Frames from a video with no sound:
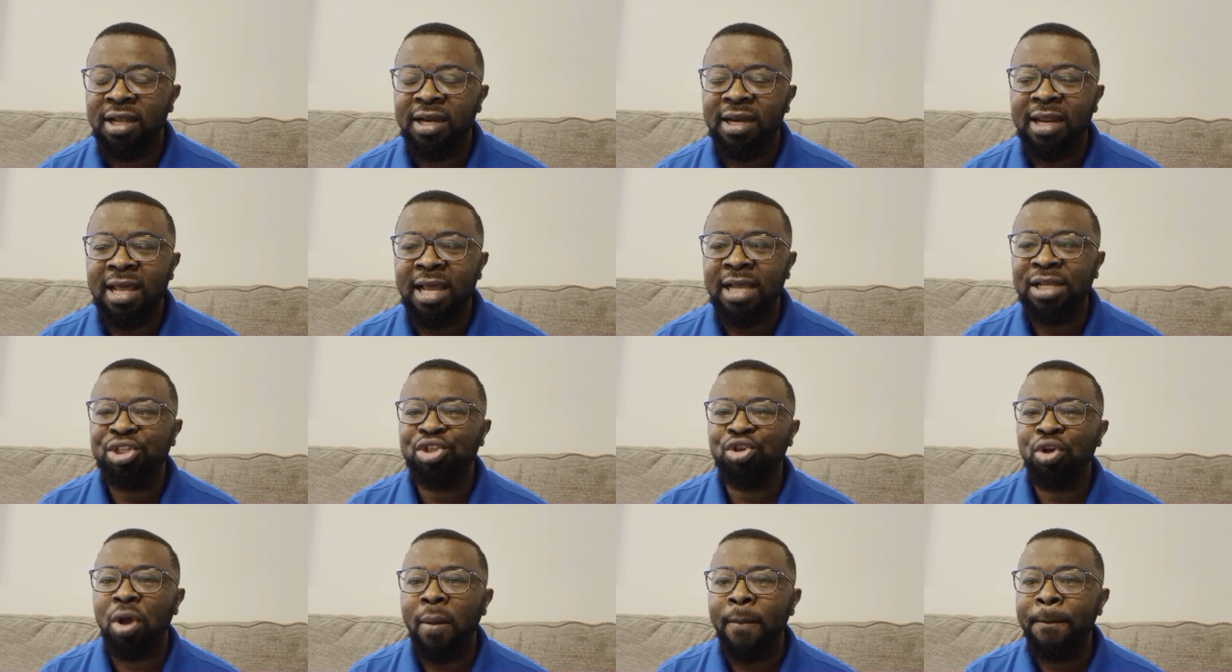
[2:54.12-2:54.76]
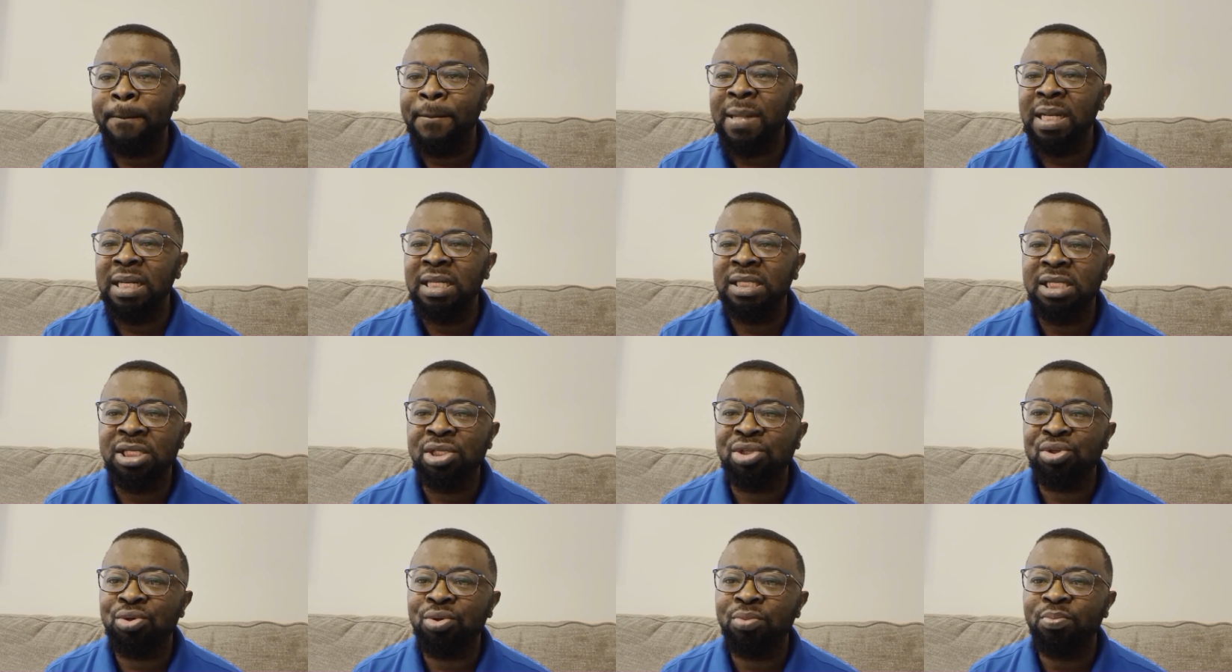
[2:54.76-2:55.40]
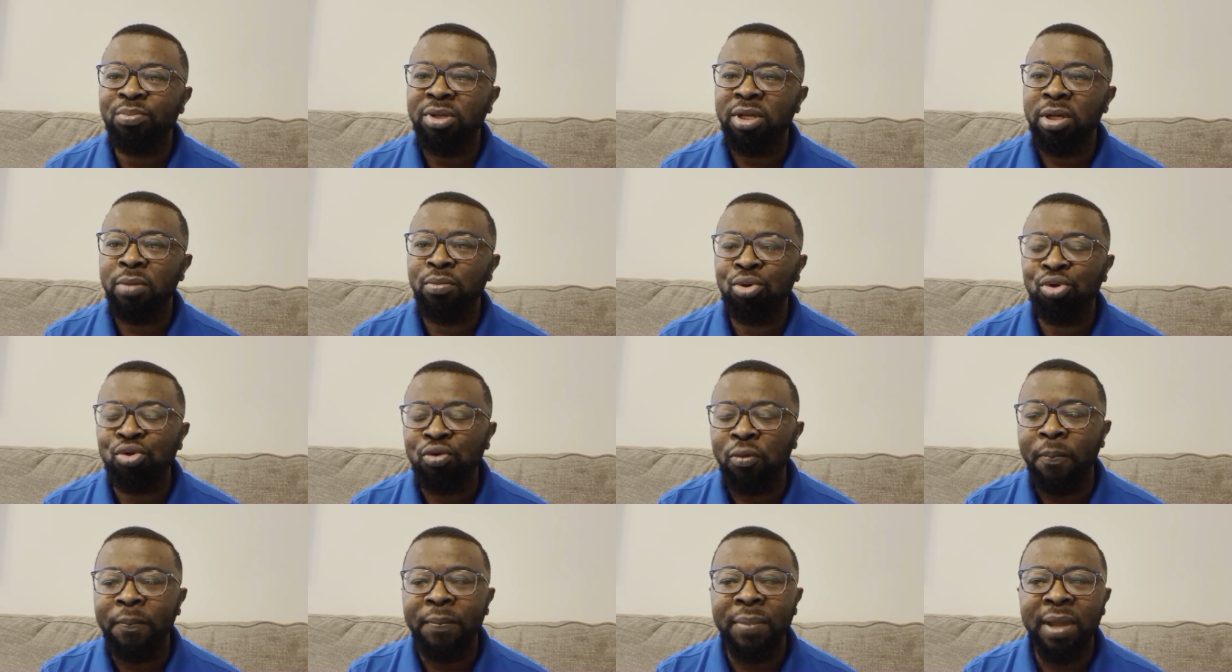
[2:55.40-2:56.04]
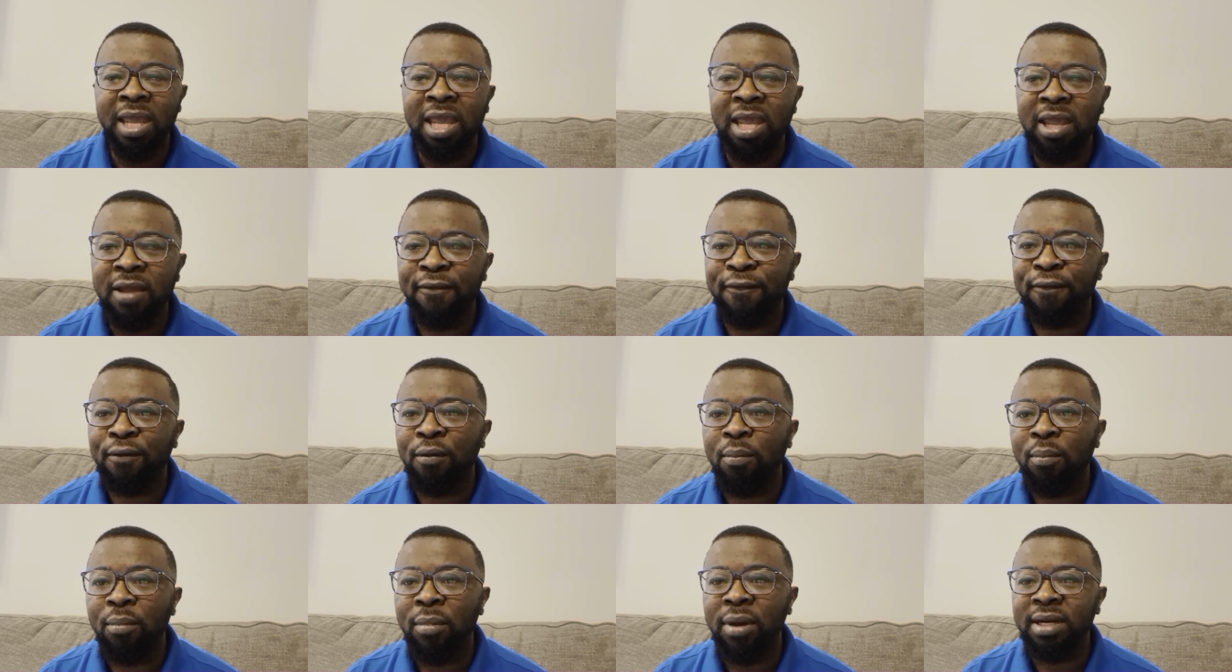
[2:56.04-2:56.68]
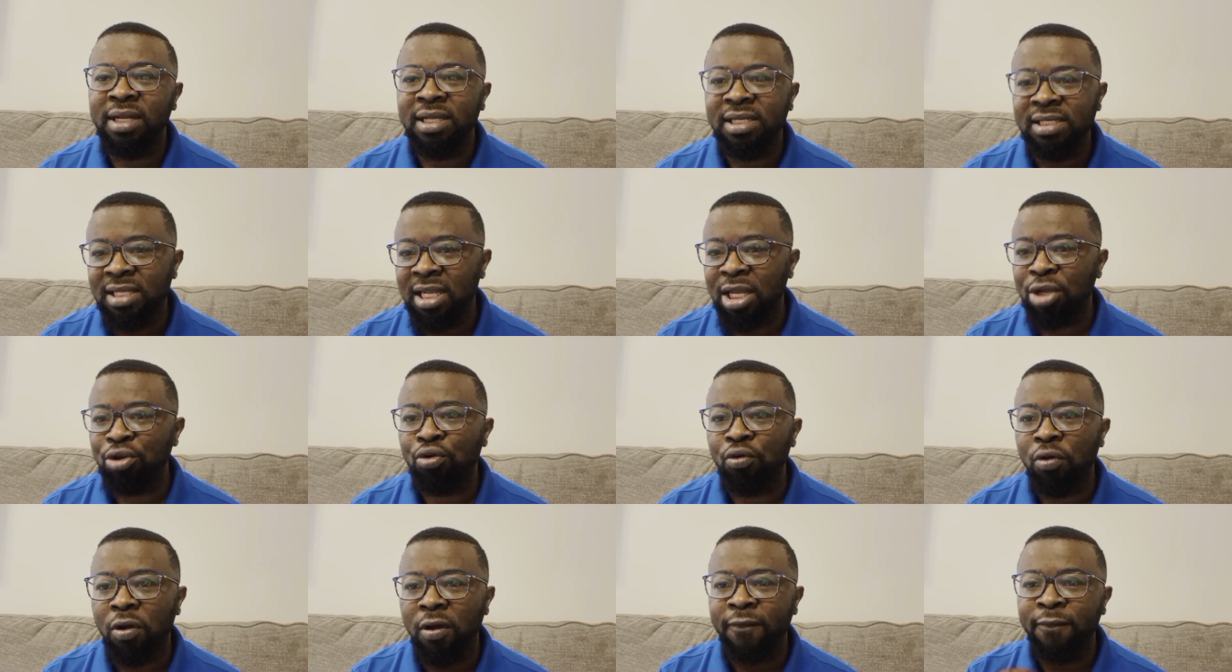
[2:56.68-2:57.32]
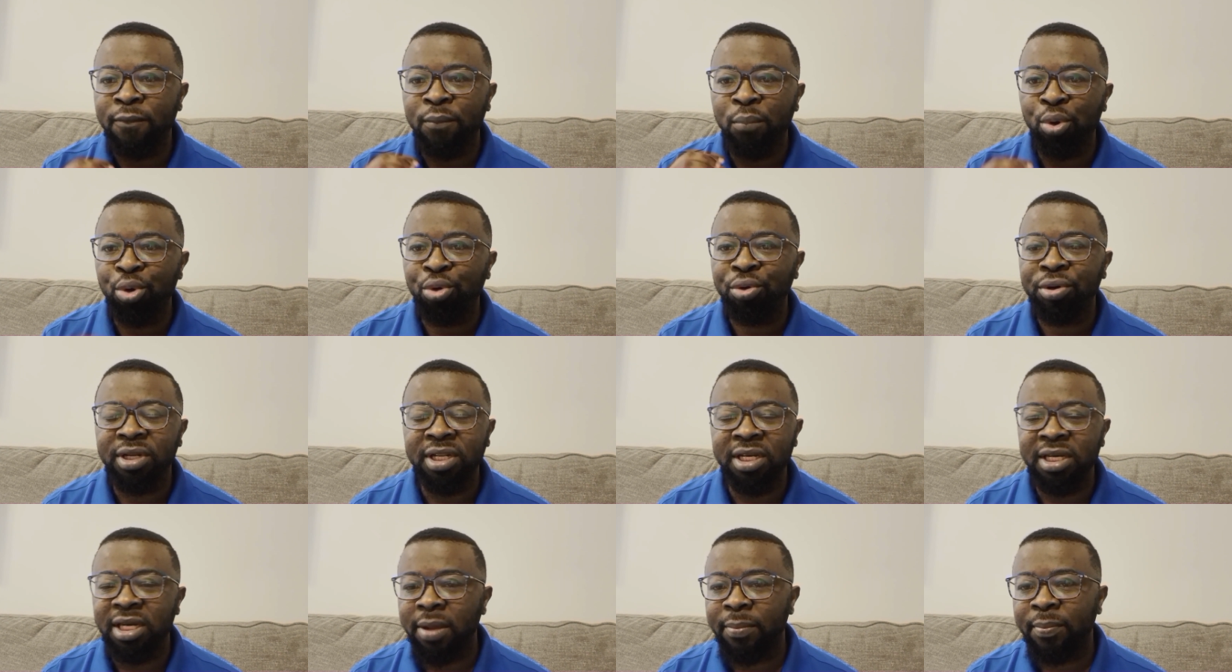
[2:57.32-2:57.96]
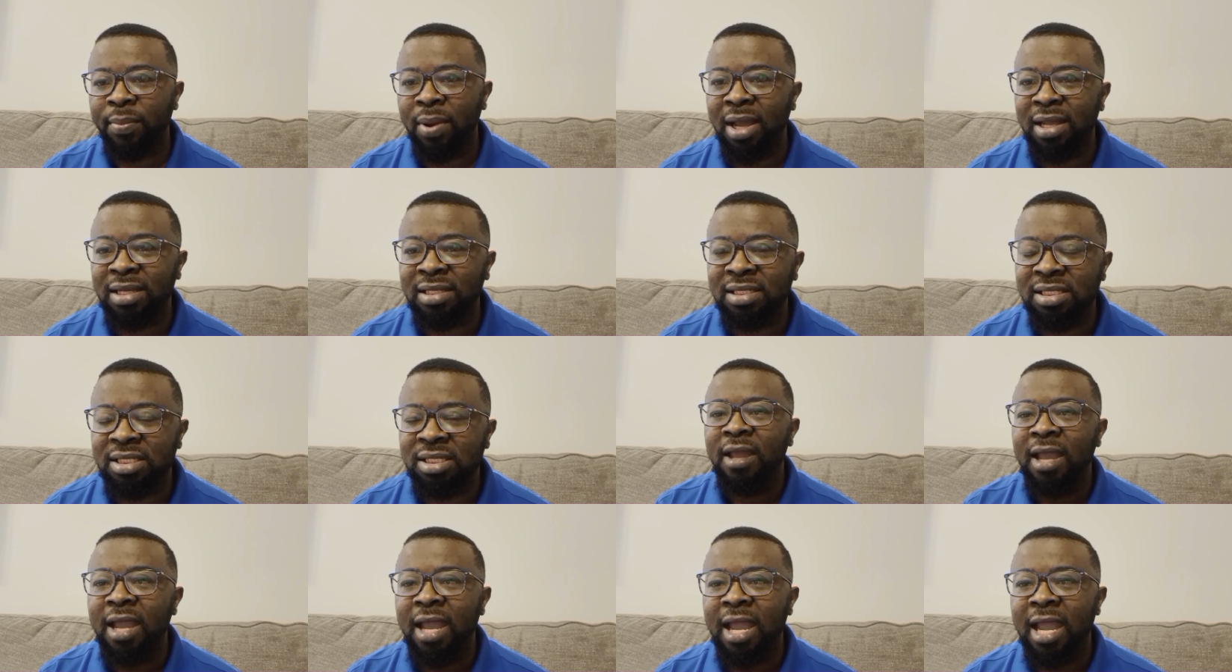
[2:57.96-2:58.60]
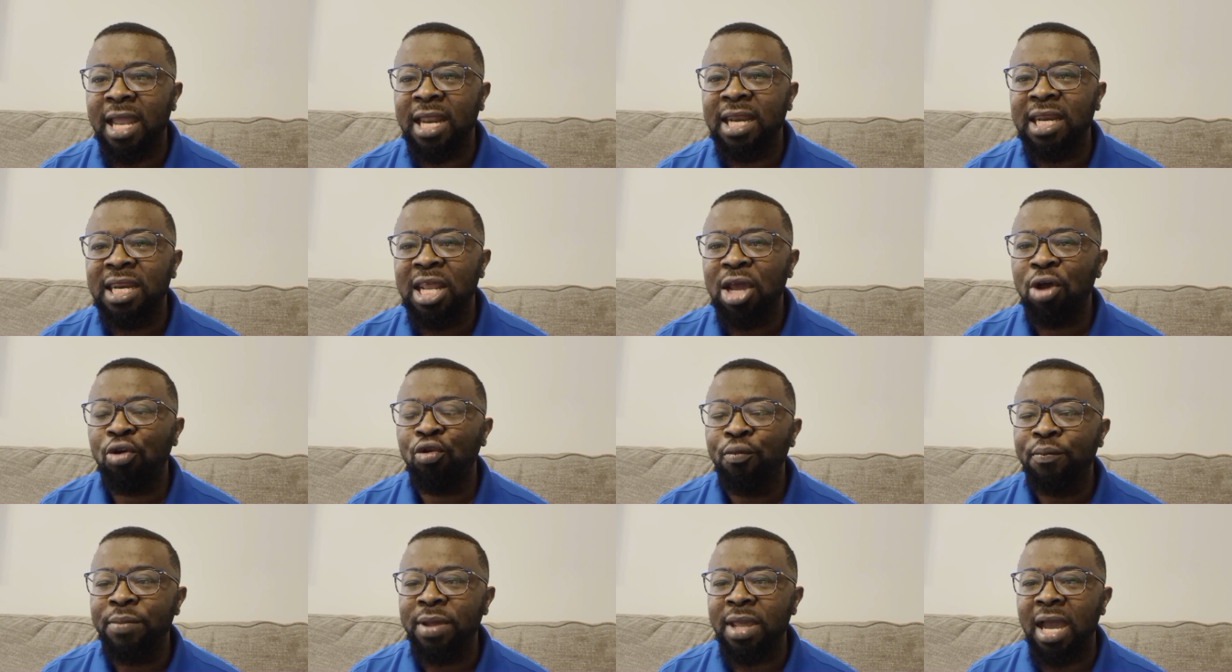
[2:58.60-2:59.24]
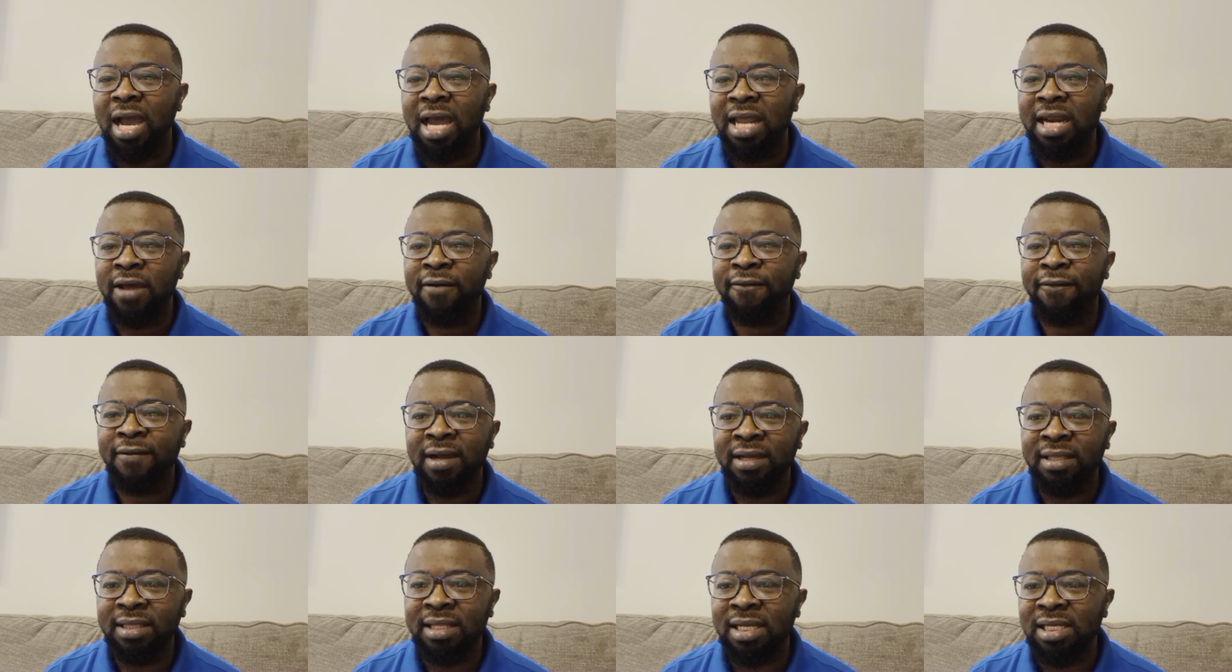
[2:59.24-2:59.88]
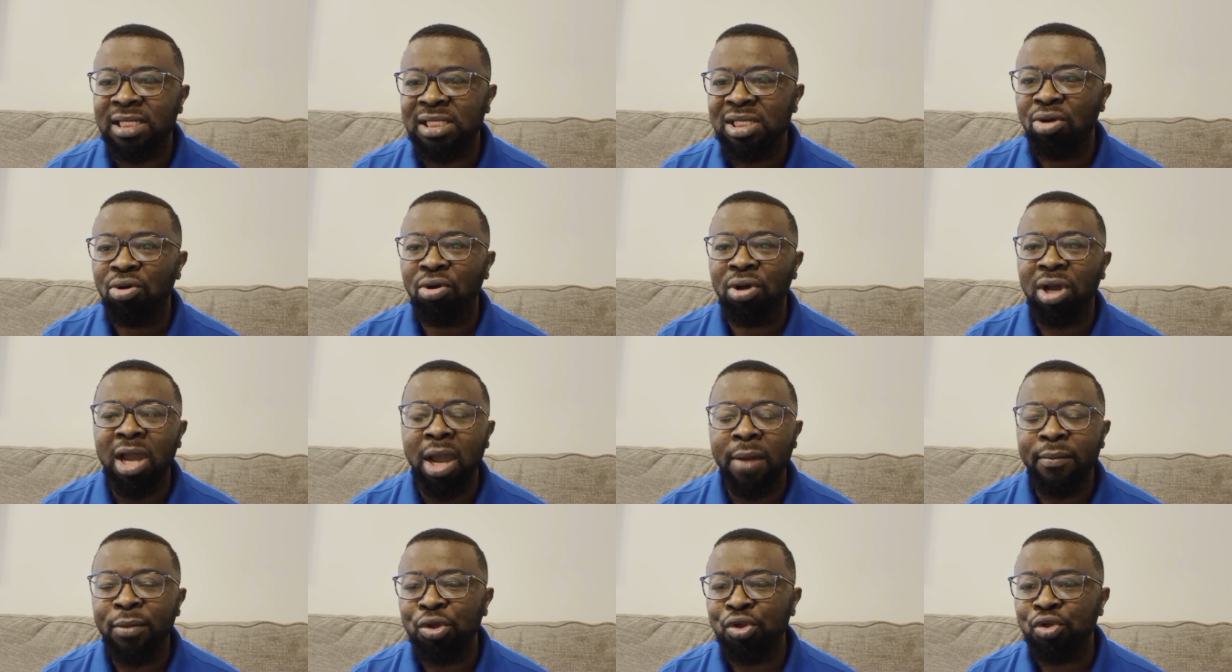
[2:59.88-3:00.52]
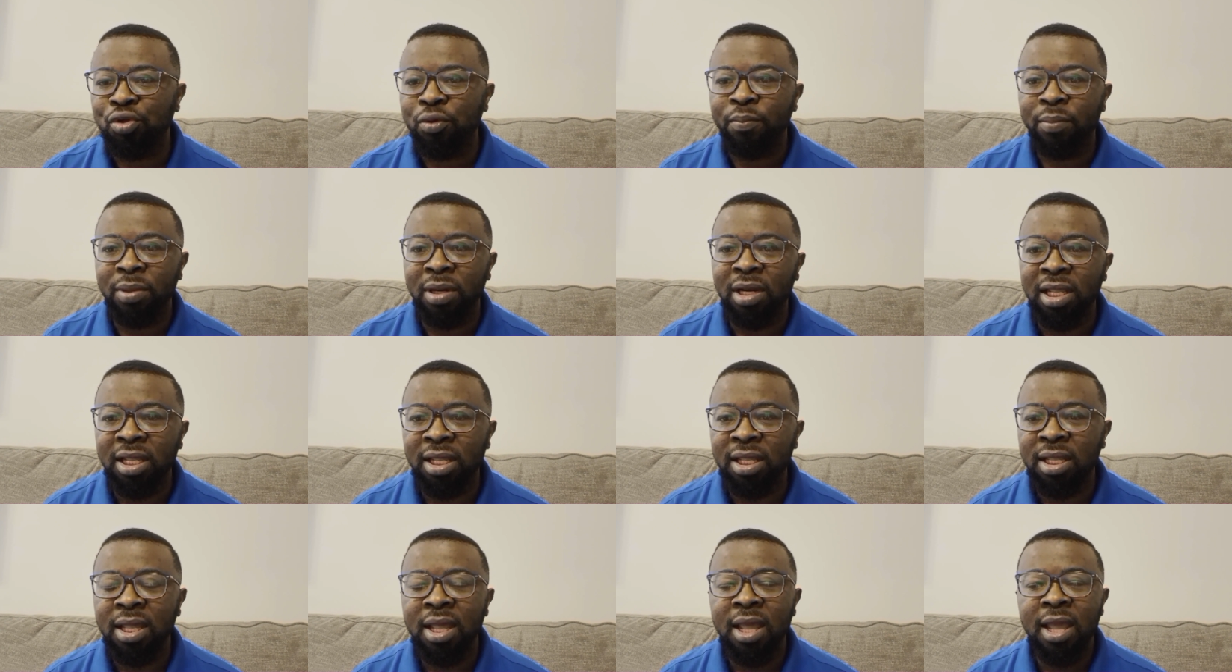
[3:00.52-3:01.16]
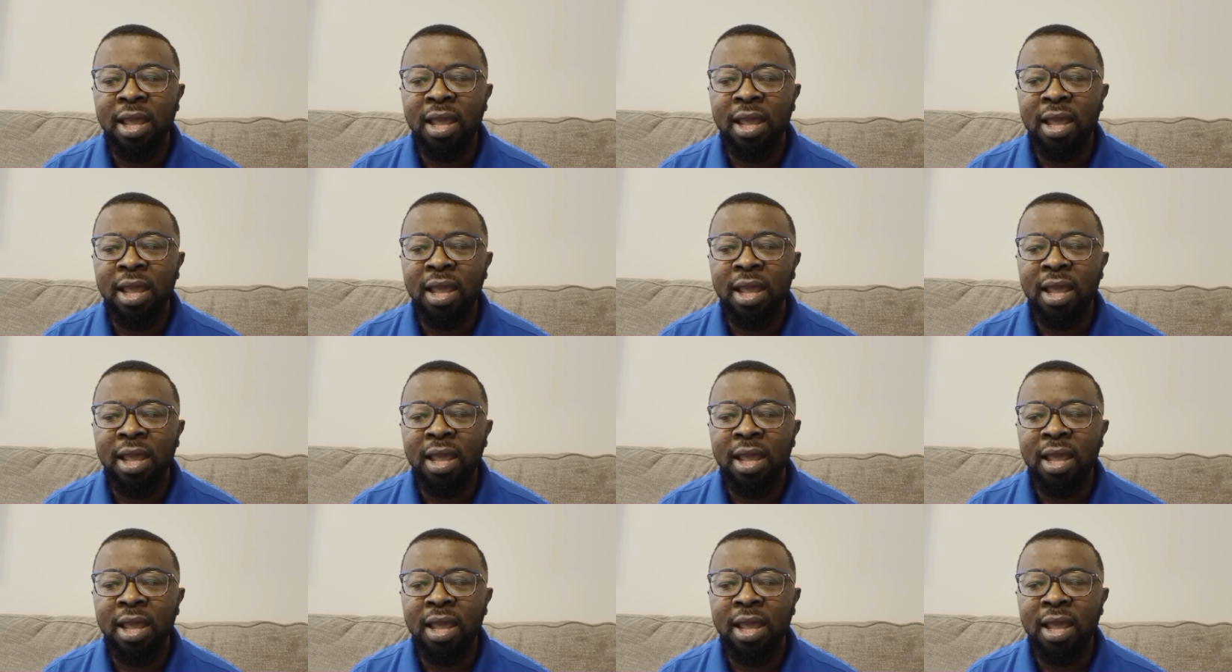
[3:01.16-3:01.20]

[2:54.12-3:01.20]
That's your ability to be able to pay for monies that you have borrowed in the past. And there will be other factors that will come into play.